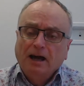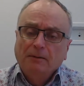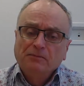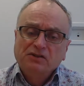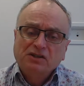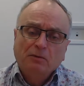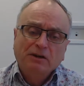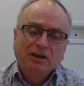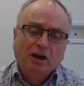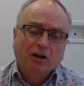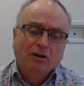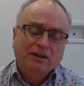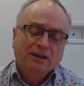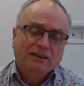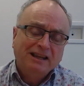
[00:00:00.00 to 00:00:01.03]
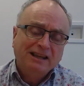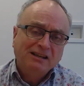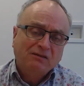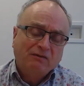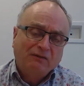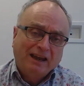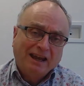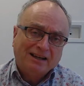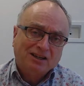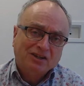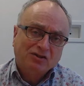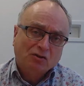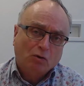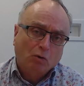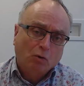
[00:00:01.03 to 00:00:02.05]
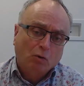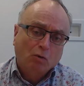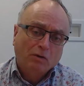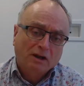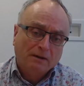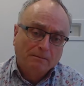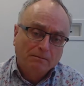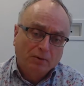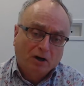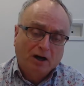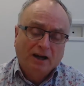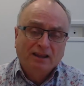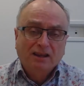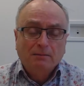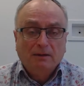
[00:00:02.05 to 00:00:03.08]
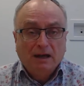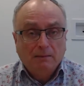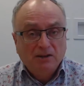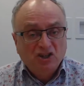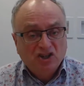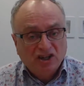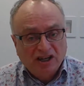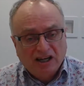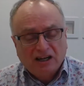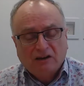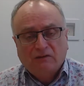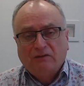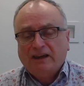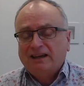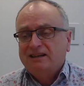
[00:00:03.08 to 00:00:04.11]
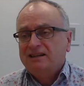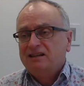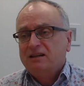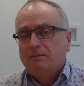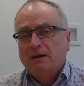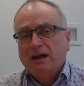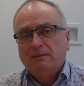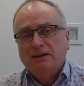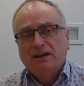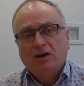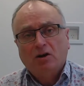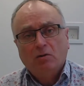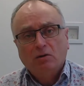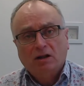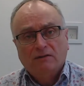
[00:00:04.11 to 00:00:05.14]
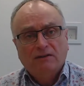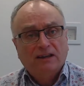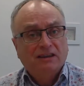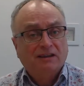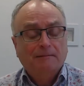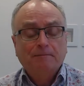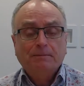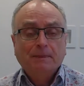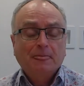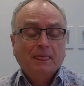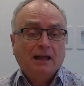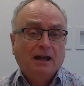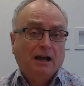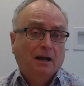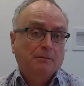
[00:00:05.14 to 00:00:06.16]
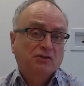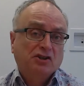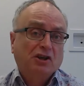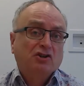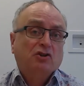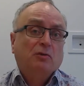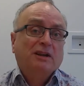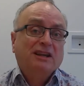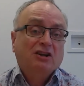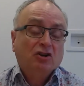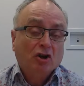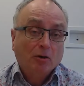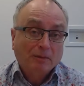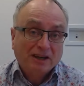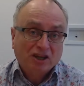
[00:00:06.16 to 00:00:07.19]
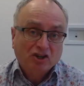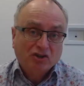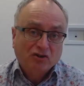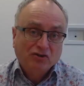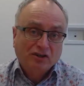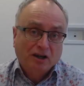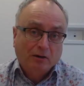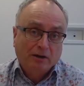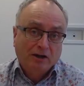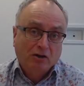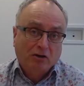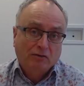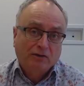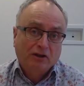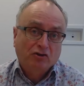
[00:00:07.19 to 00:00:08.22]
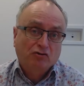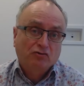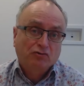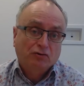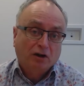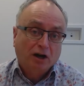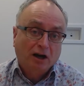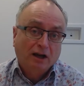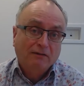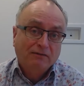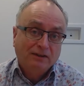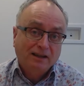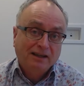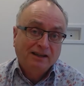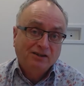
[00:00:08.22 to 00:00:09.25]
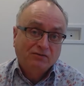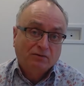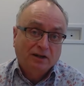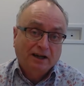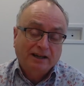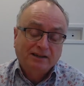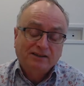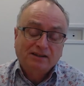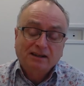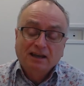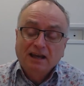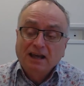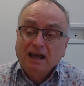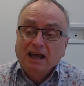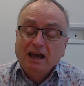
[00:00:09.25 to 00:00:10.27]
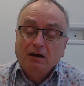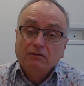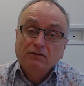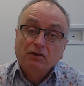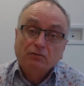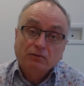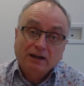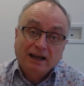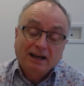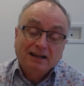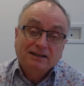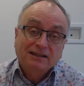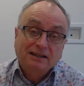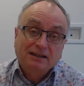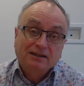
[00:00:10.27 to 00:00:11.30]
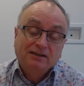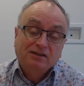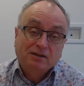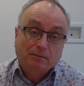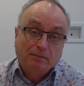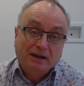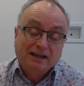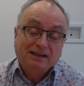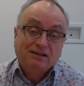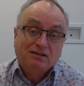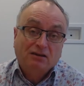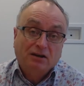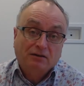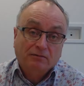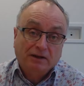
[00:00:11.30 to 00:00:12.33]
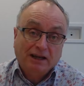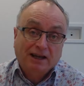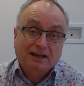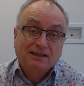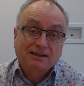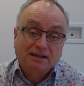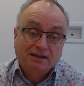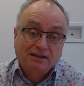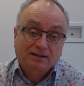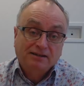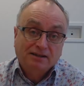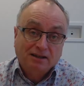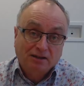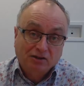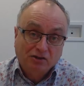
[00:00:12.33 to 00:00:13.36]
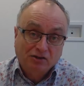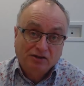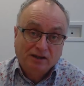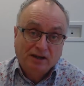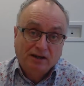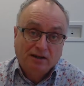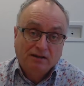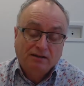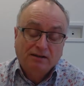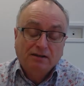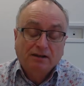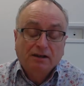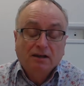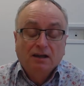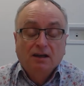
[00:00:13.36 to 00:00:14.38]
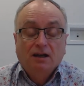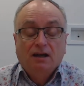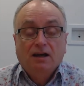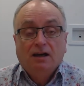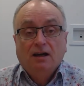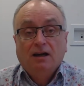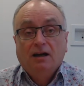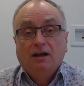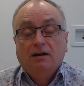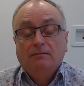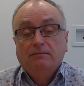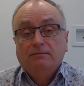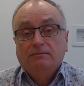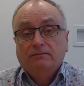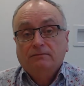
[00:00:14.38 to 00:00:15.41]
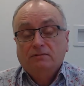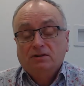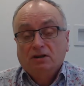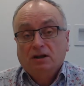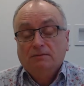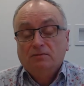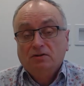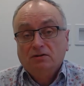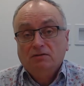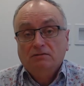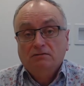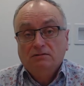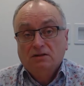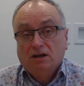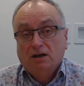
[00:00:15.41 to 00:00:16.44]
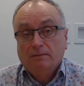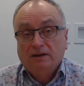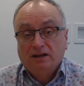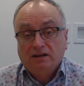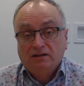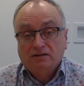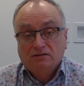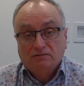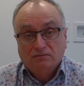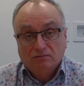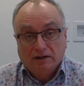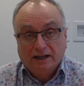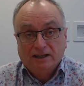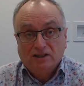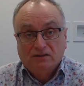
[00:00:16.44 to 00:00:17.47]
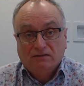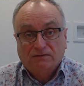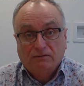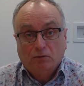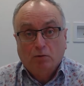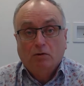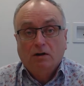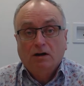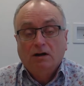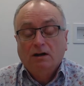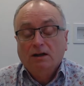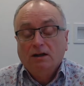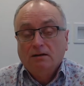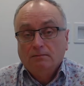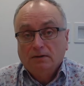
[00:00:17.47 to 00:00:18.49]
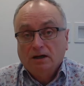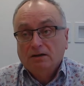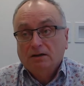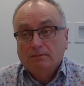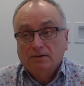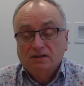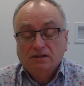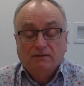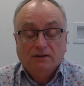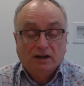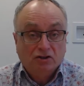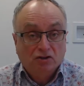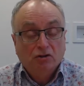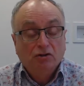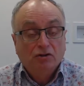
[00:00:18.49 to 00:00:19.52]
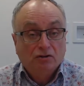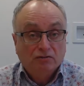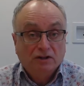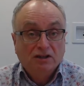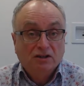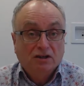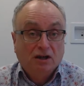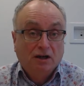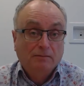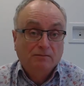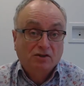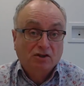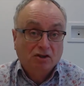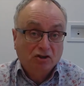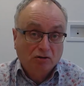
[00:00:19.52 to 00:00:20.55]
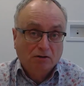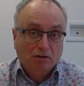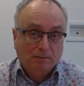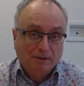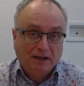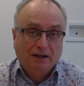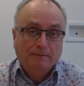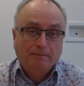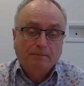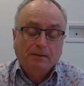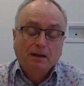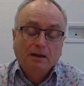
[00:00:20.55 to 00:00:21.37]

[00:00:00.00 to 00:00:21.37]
So we know that these factors all combine. There may be genetic factors, there may be a whole lot of other socioeconomic issues going on that drive these rates. However, the baseline reality is in New Zealand, type 2 diabetes rates for Māori and Pacific are 2 to 3 times European.